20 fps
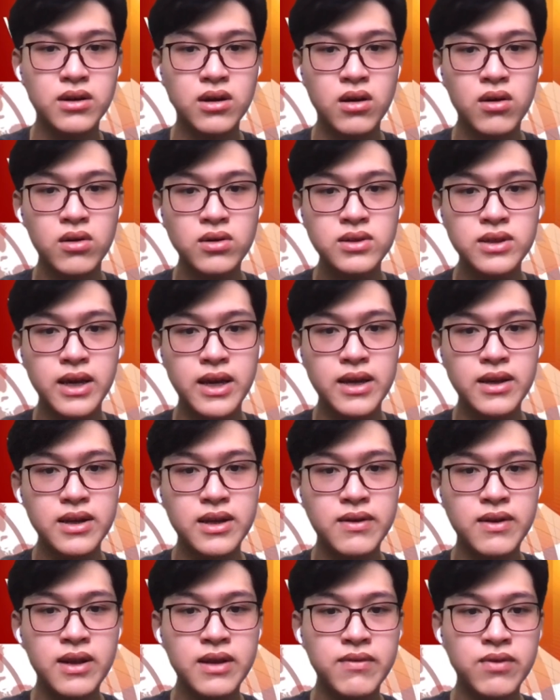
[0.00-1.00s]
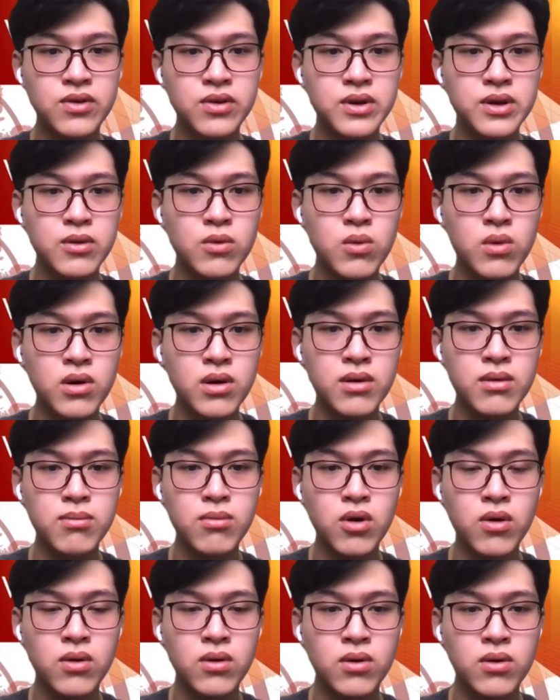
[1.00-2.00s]
cost and delivery were
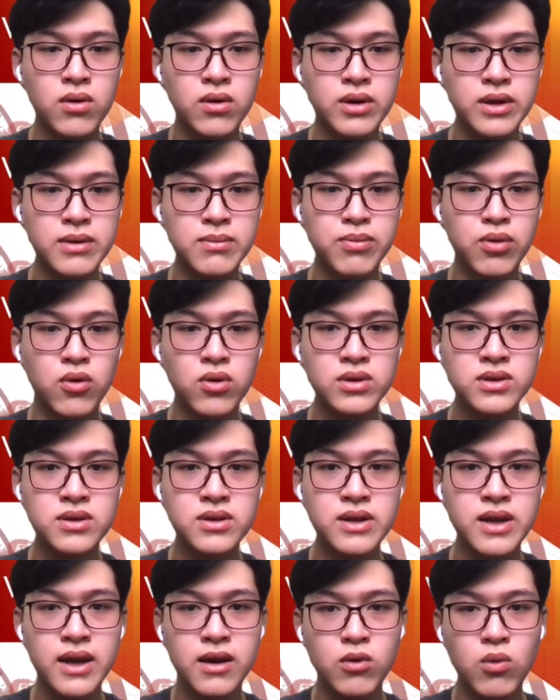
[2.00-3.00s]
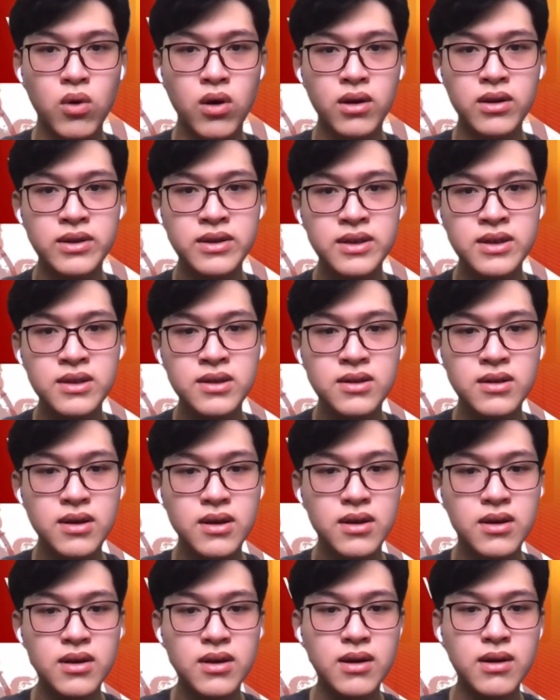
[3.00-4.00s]
more important than quality.
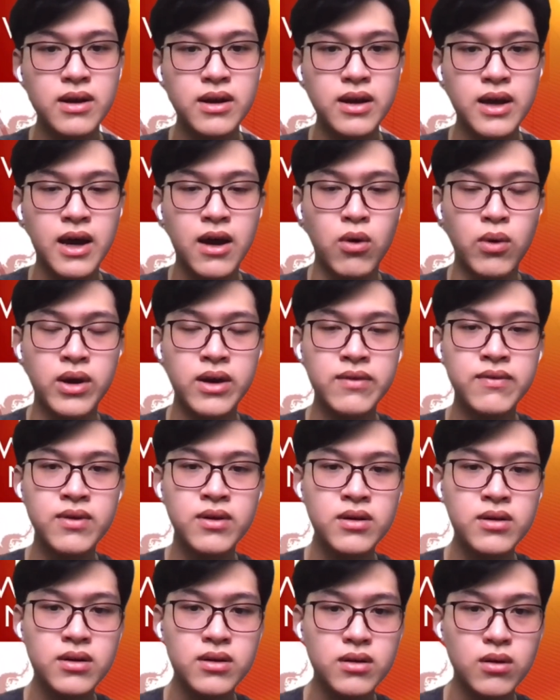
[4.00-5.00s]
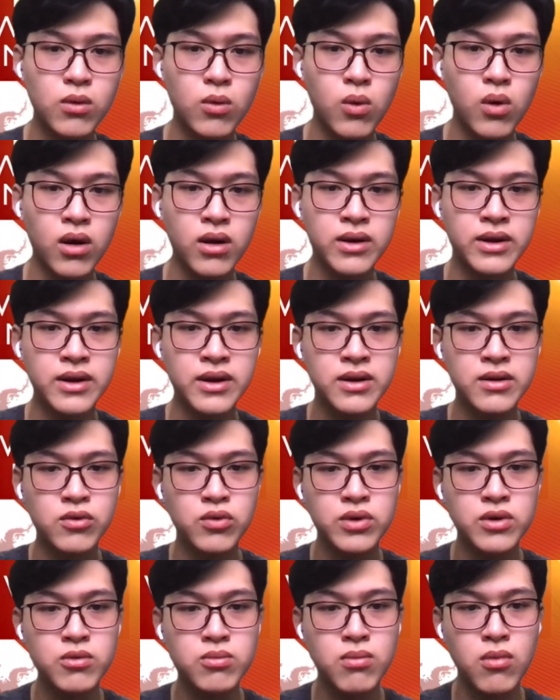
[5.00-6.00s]
However, quality
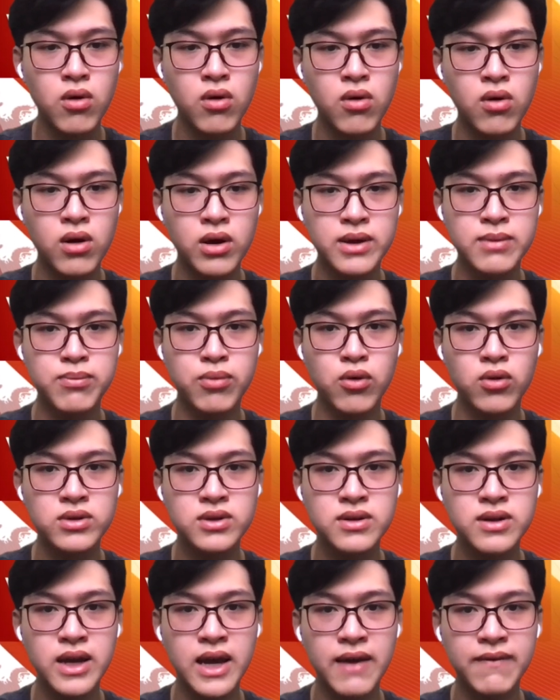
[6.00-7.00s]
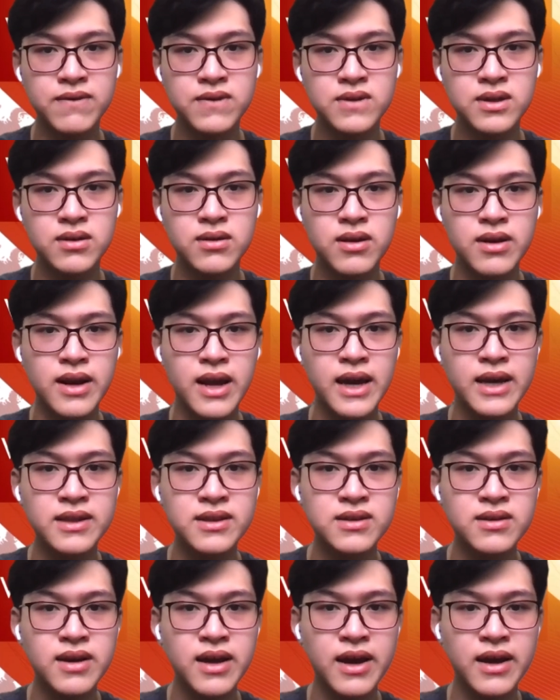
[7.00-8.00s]
grew more important after the
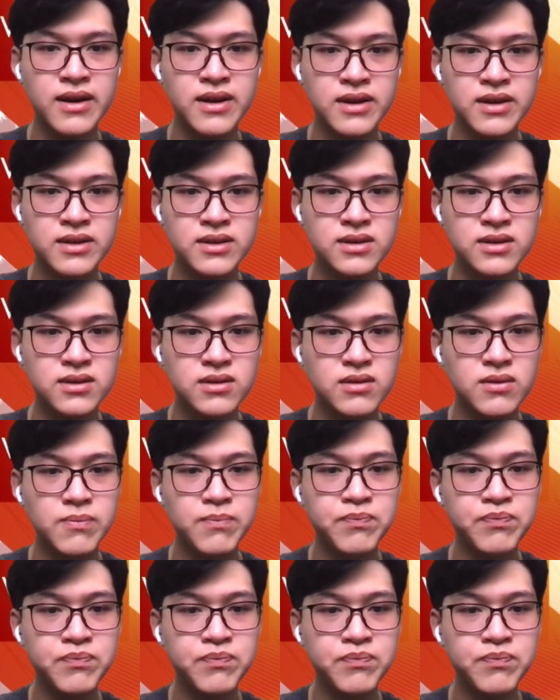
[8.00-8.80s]
1990s.